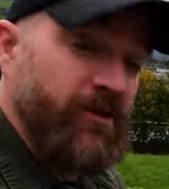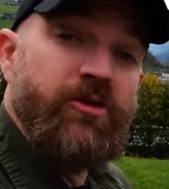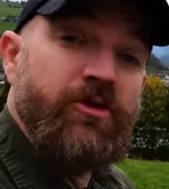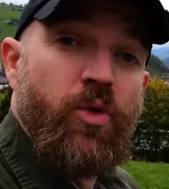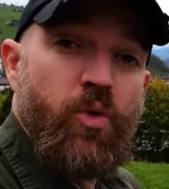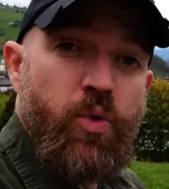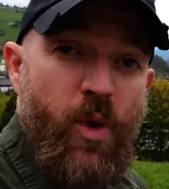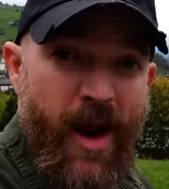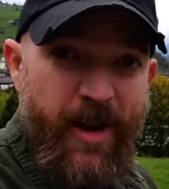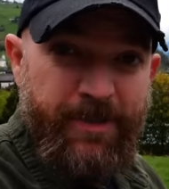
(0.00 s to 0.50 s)
of
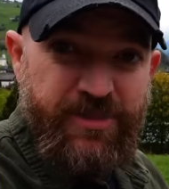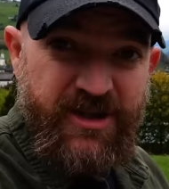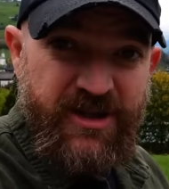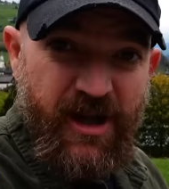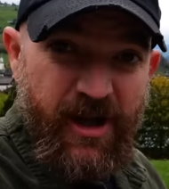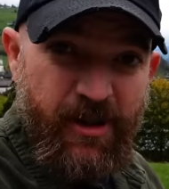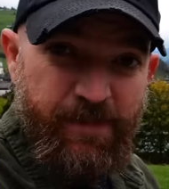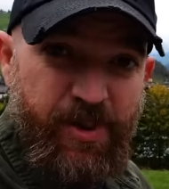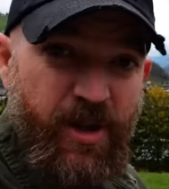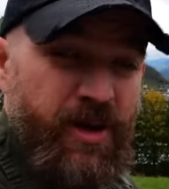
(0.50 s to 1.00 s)
wrapped
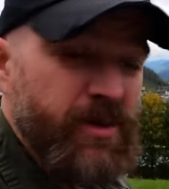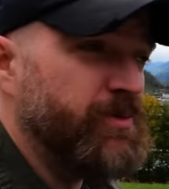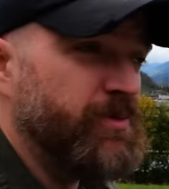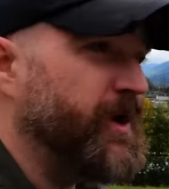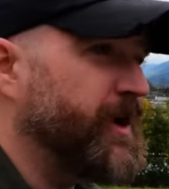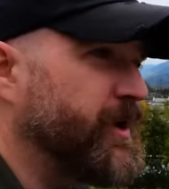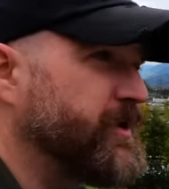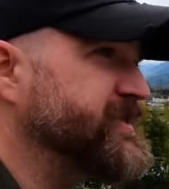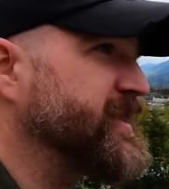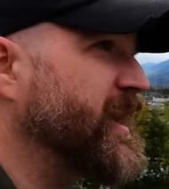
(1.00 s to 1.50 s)
up
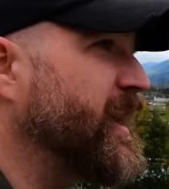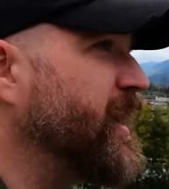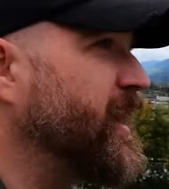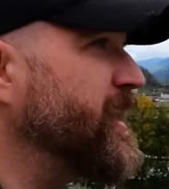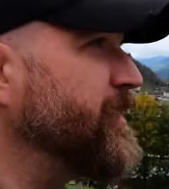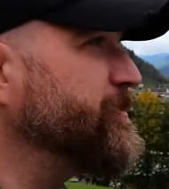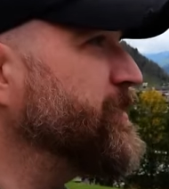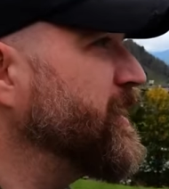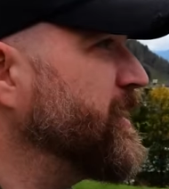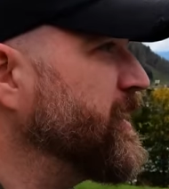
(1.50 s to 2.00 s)
their
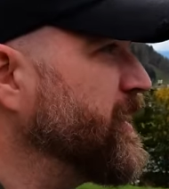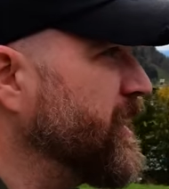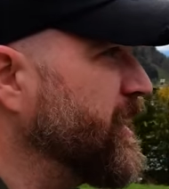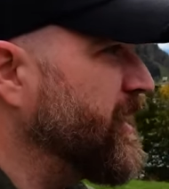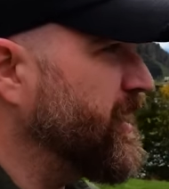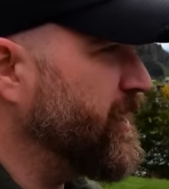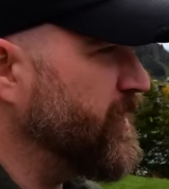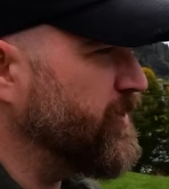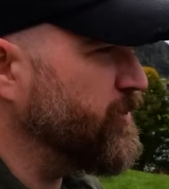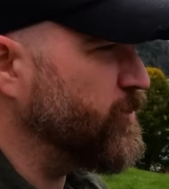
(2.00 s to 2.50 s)
time
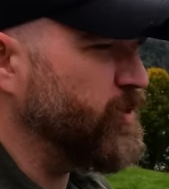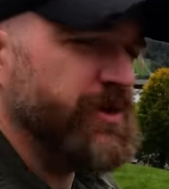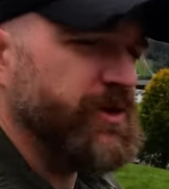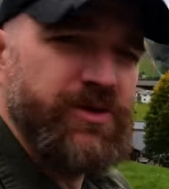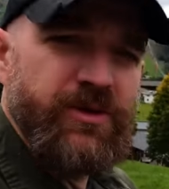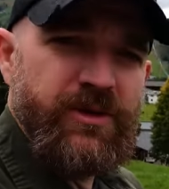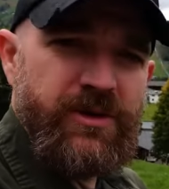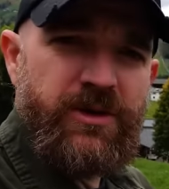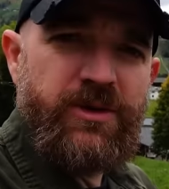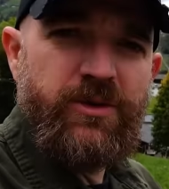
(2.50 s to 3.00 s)

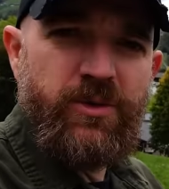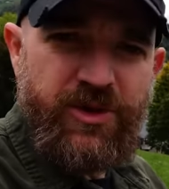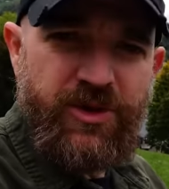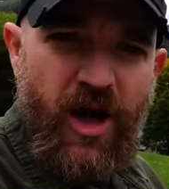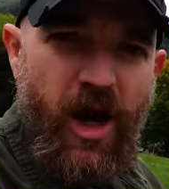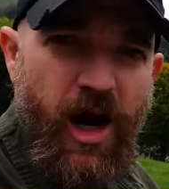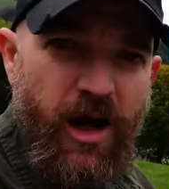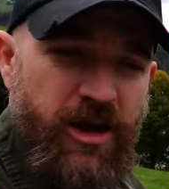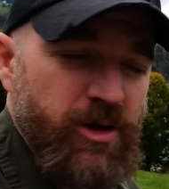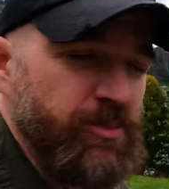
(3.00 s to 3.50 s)
with the
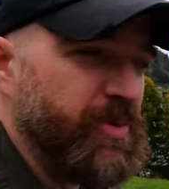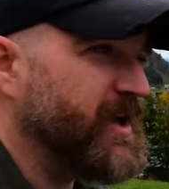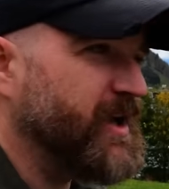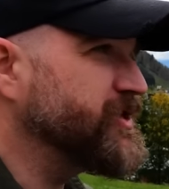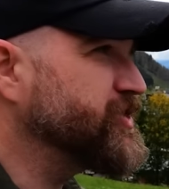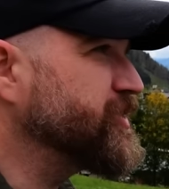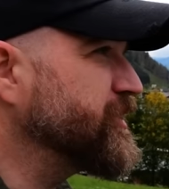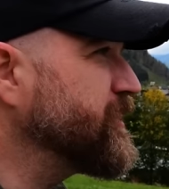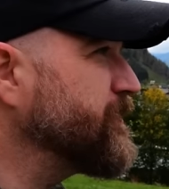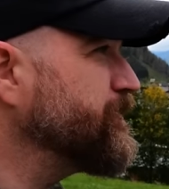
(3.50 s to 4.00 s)

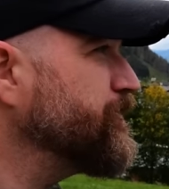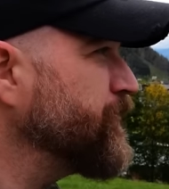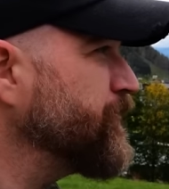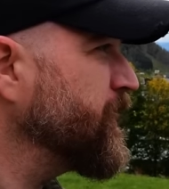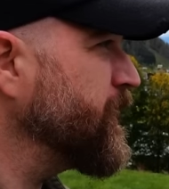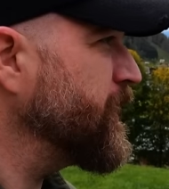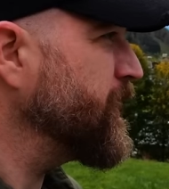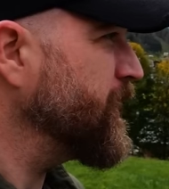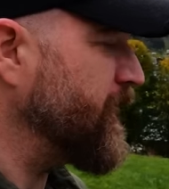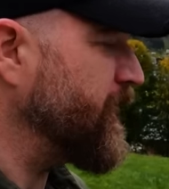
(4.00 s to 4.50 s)
occupation
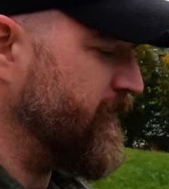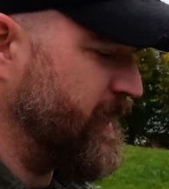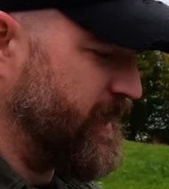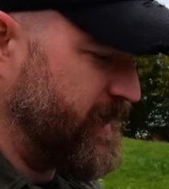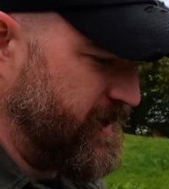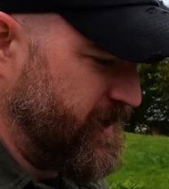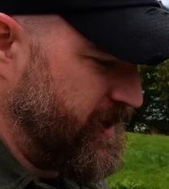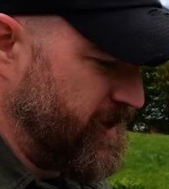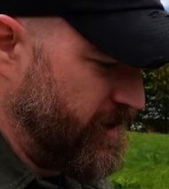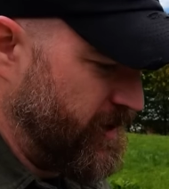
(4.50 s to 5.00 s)

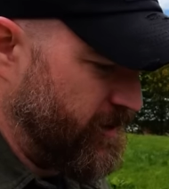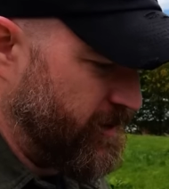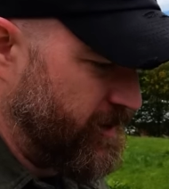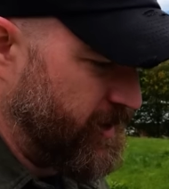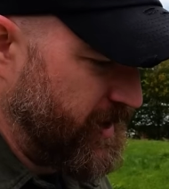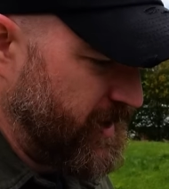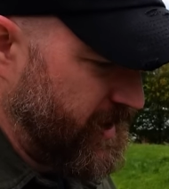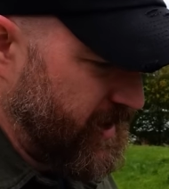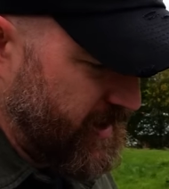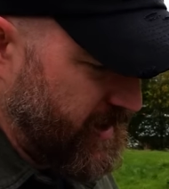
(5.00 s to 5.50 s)
here
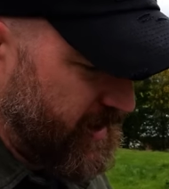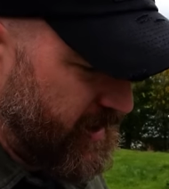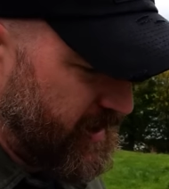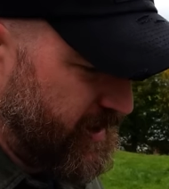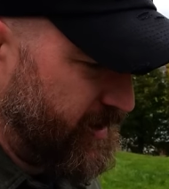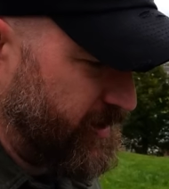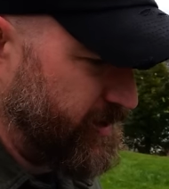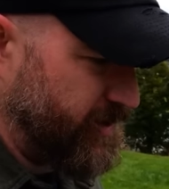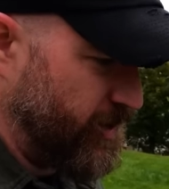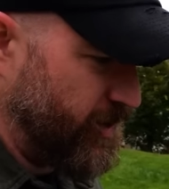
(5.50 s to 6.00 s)

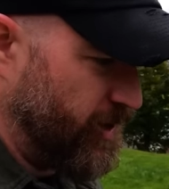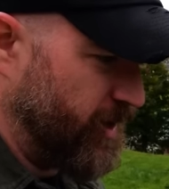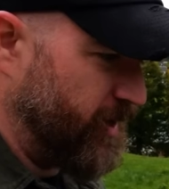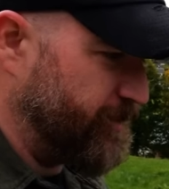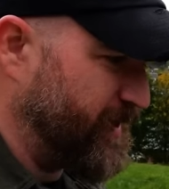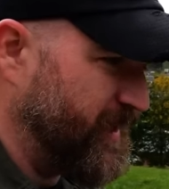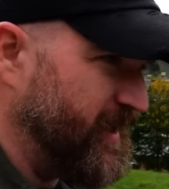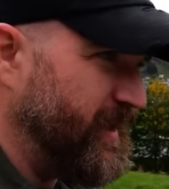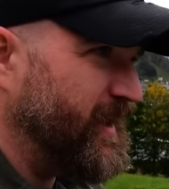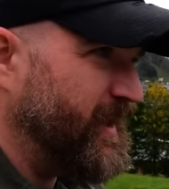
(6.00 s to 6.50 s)
in Europe.
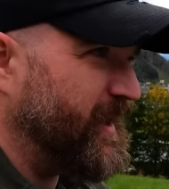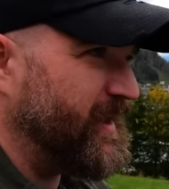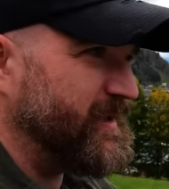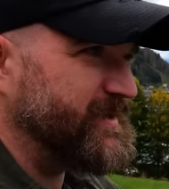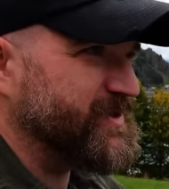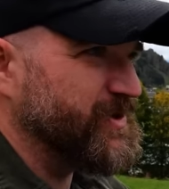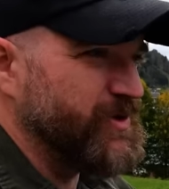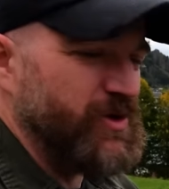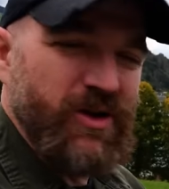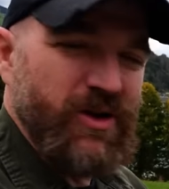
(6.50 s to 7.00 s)

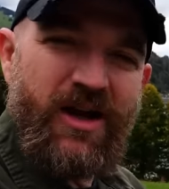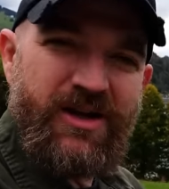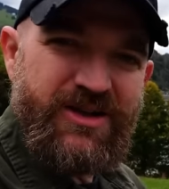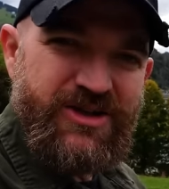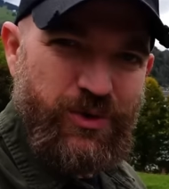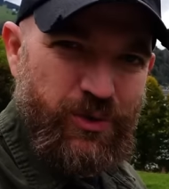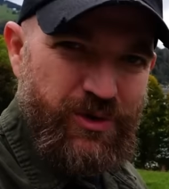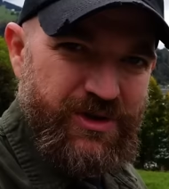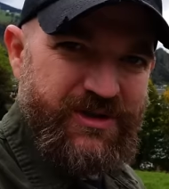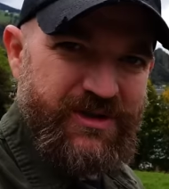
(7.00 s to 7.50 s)
So there are a lot of
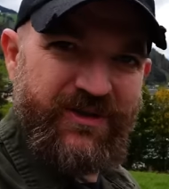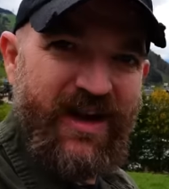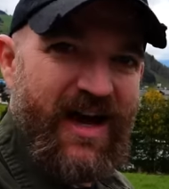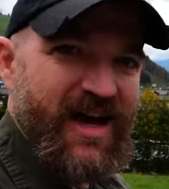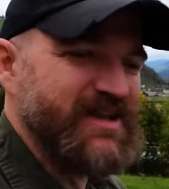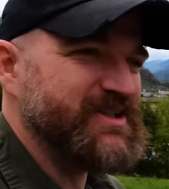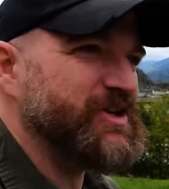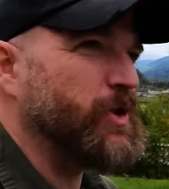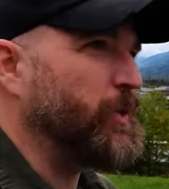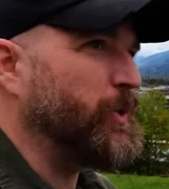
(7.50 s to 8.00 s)
stories of
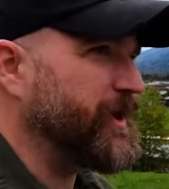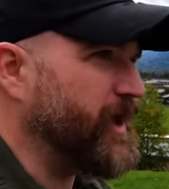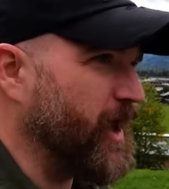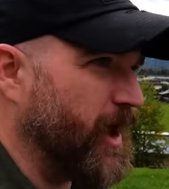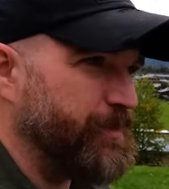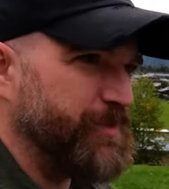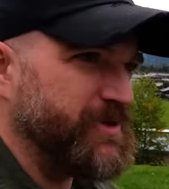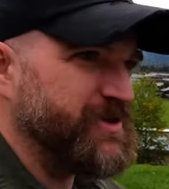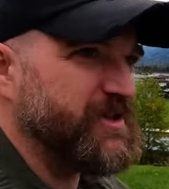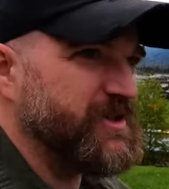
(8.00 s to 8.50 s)
guys going
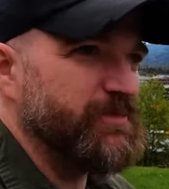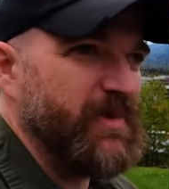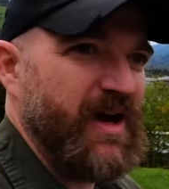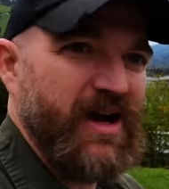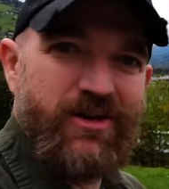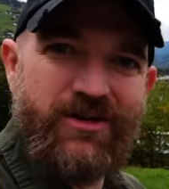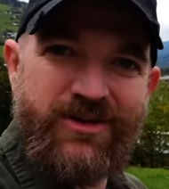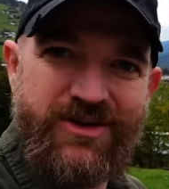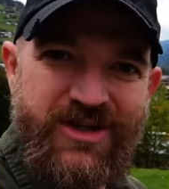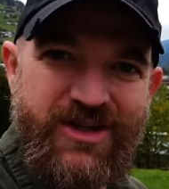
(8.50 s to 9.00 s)
up into the
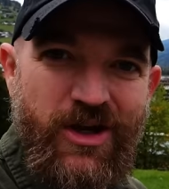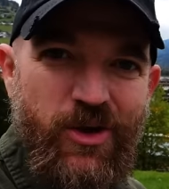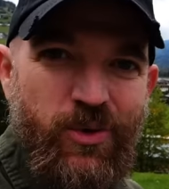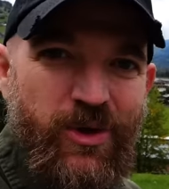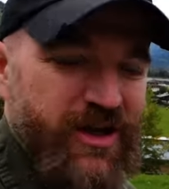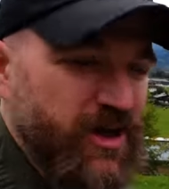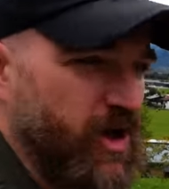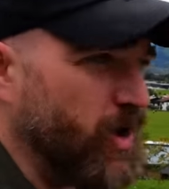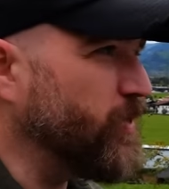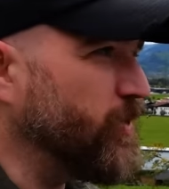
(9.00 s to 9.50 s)
mountains and
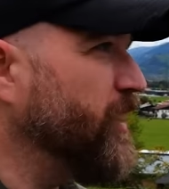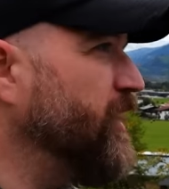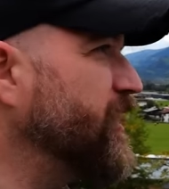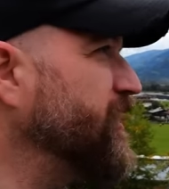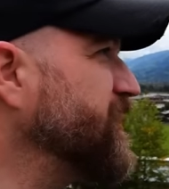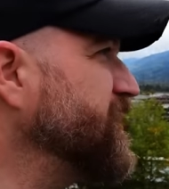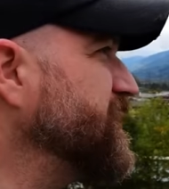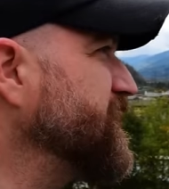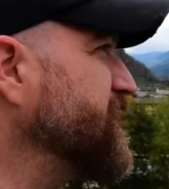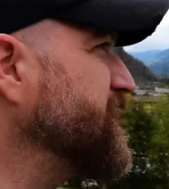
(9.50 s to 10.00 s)
going goat
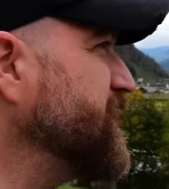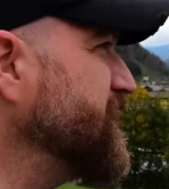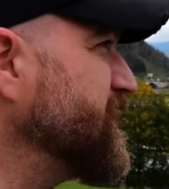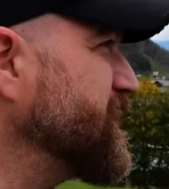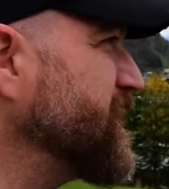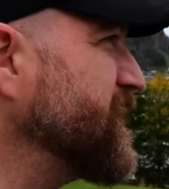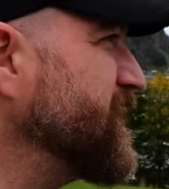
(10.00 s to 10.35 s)
hunting